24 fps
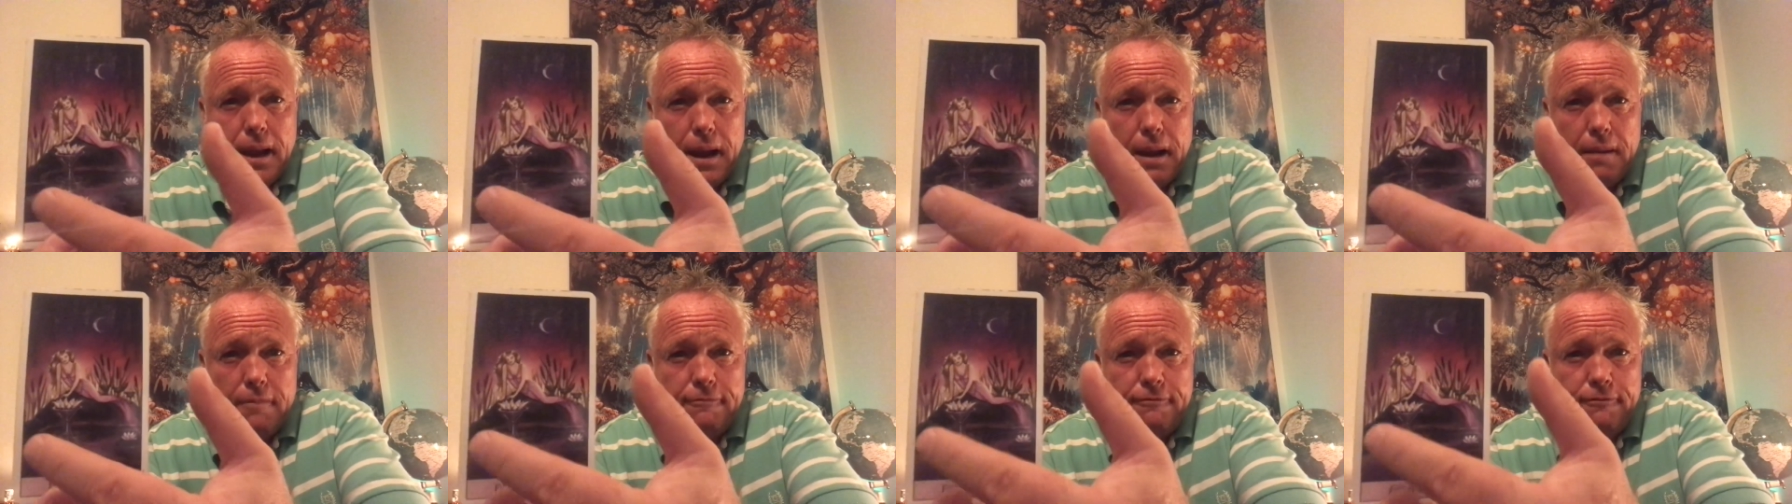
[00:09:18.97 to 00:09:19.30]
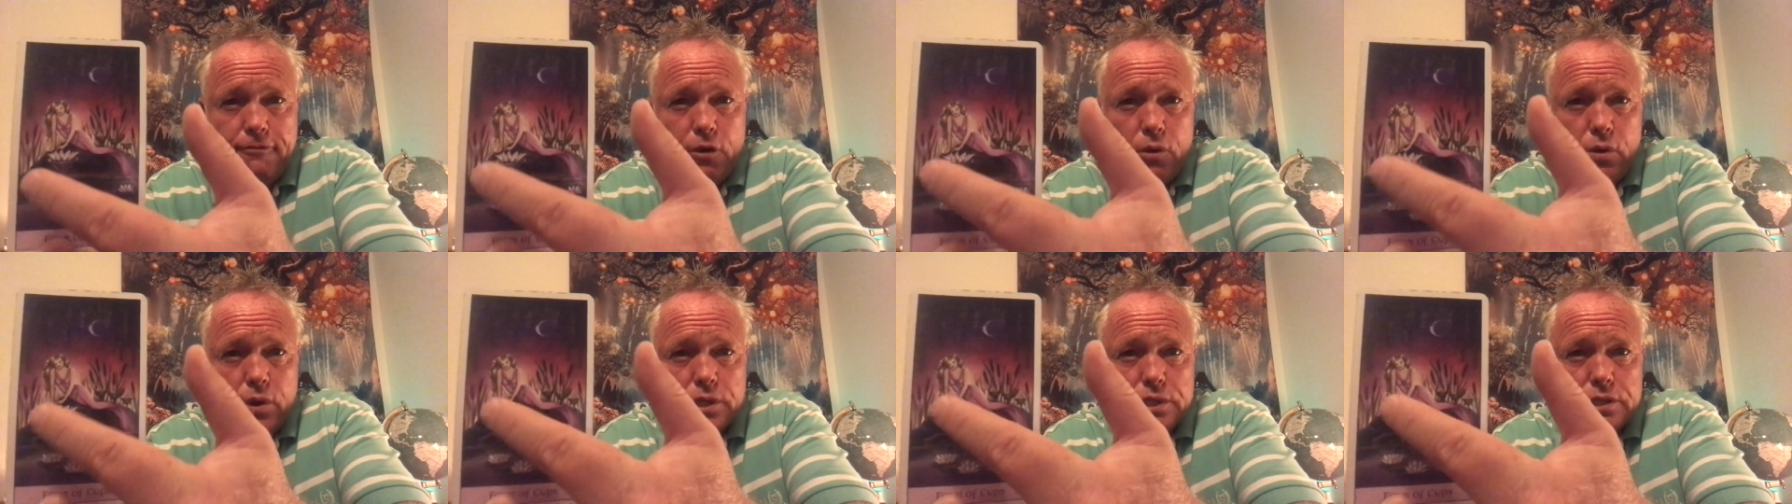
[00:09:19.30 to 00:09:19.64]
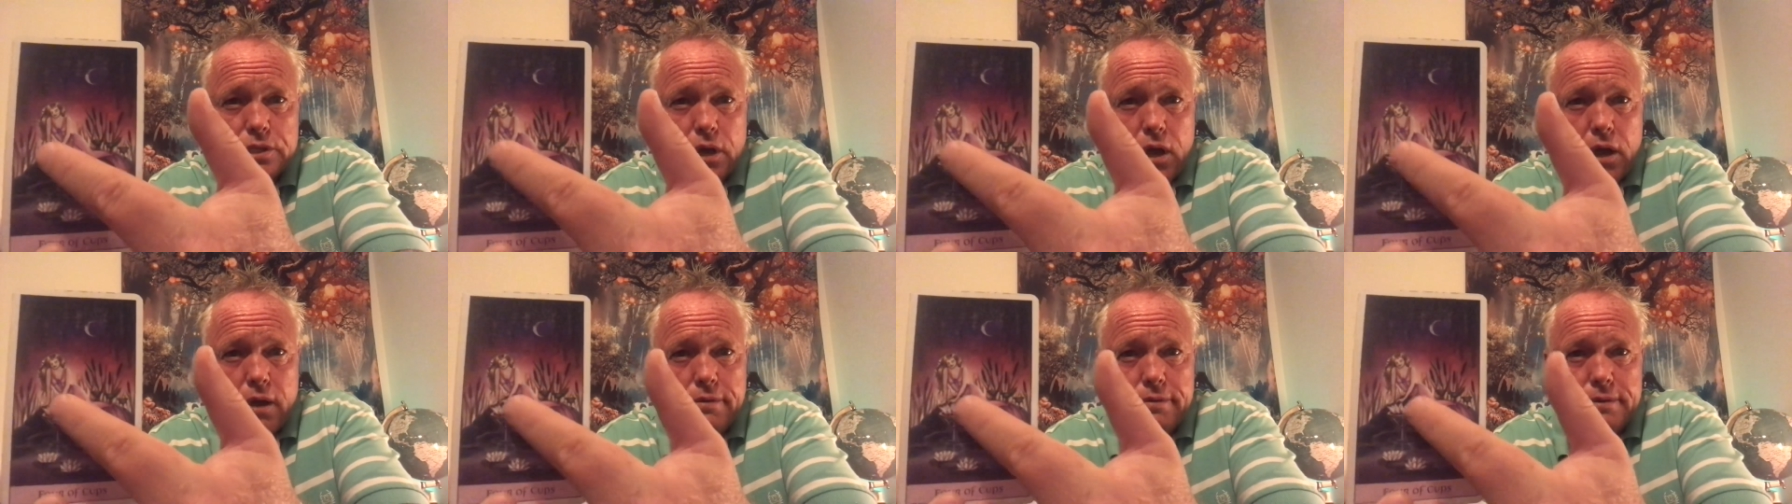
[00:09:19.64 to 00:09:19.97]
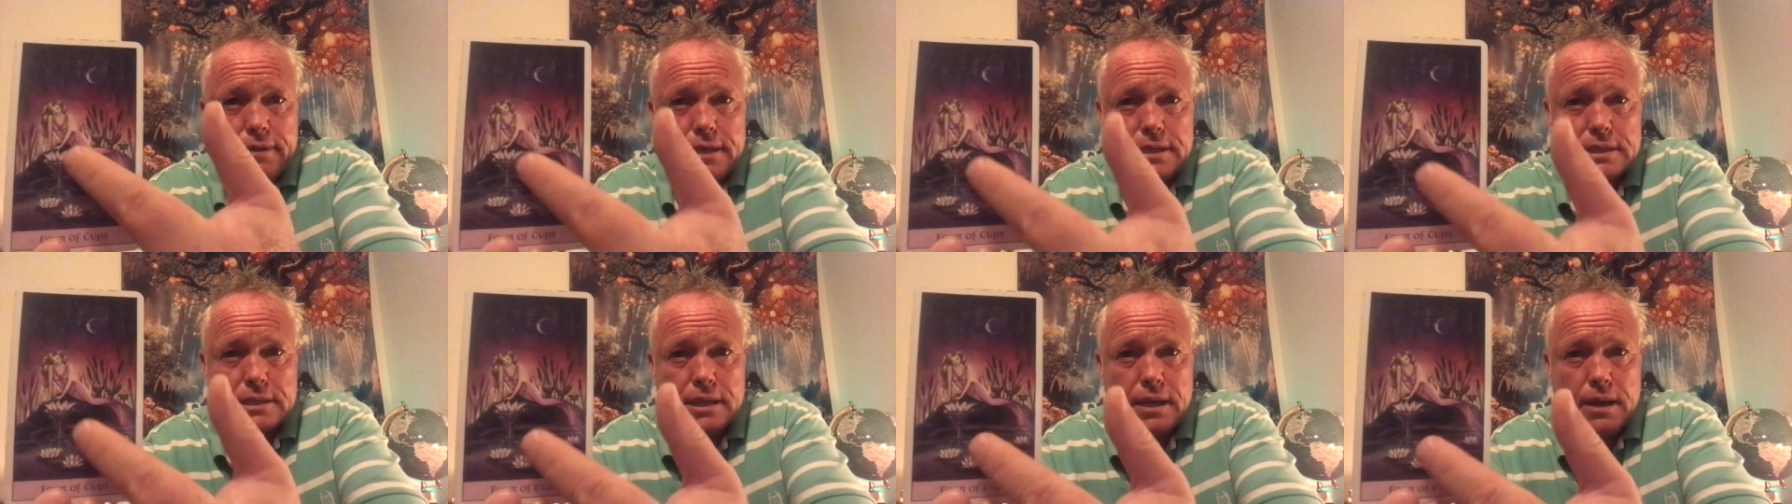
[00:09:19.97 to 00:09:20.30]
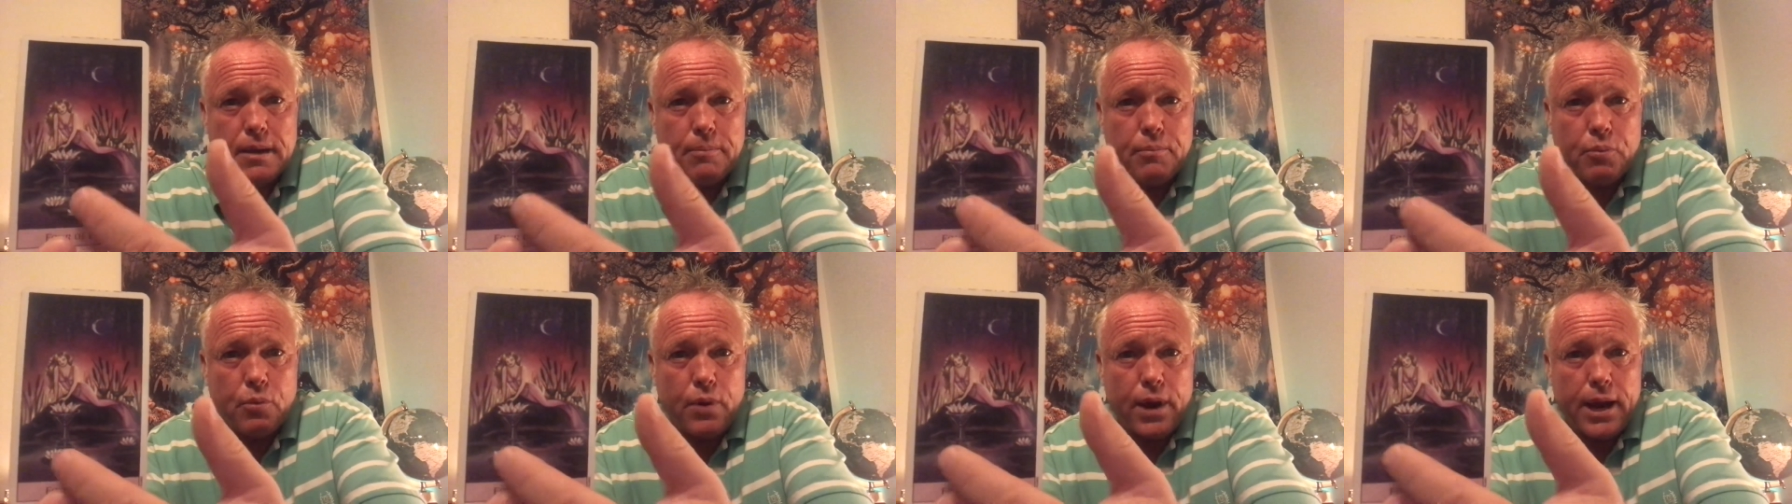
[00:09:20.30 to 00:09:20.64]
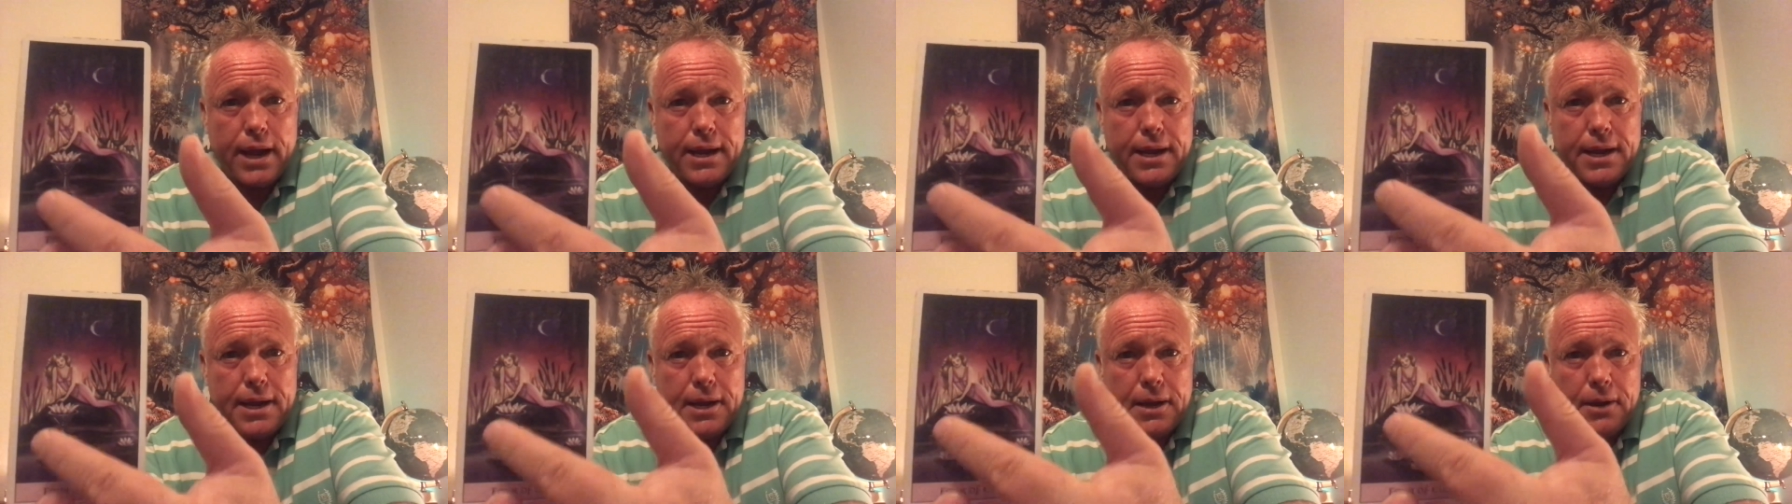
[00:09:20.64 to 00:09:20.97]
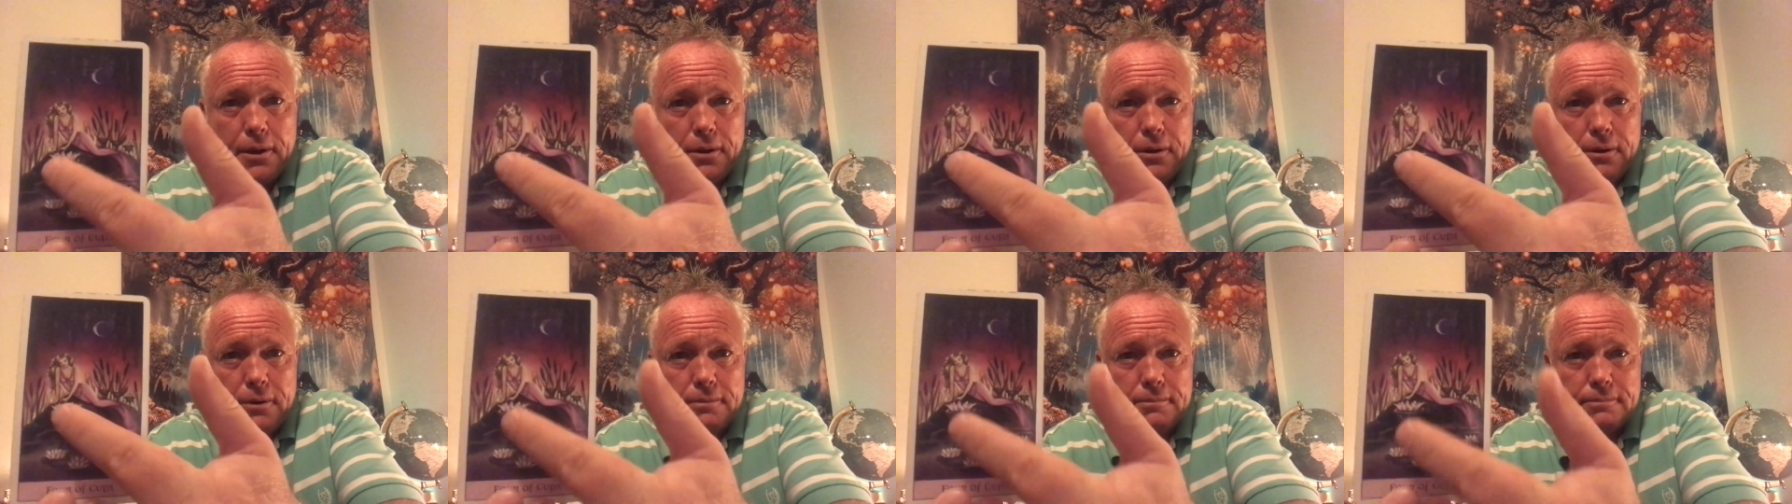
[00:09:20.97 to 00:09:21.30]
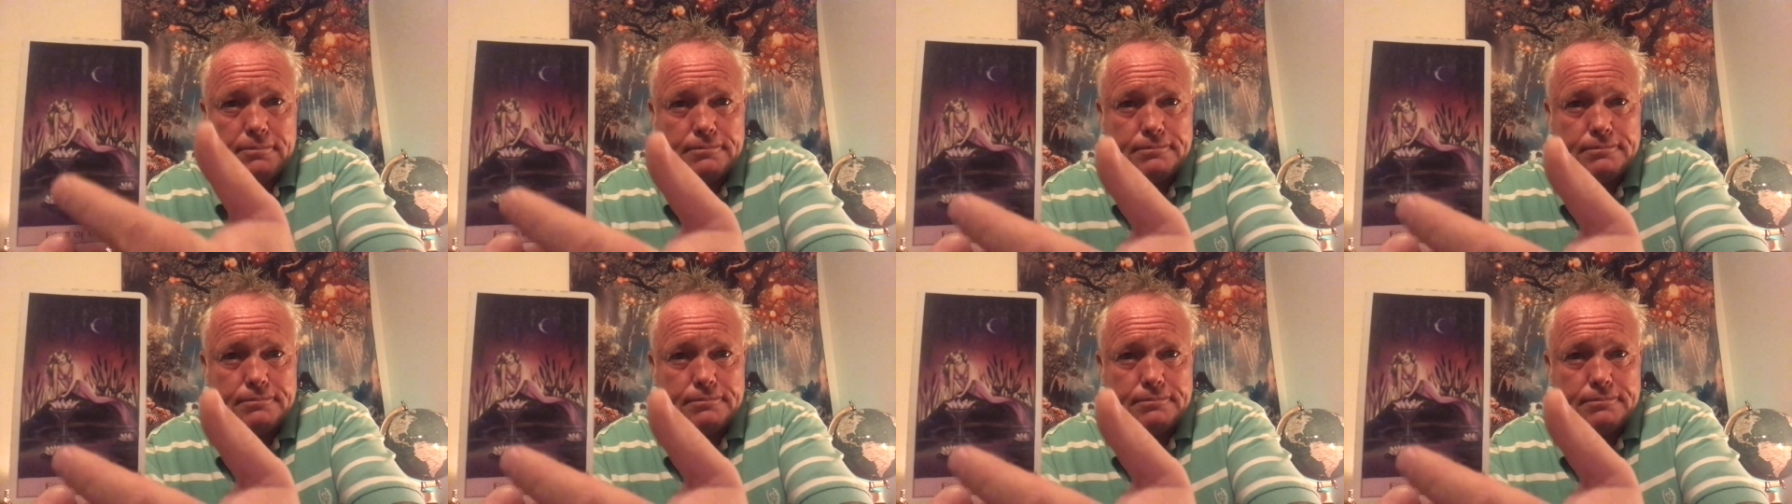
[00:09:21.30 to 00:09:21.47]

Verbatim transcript: I'm focused on this cup right here,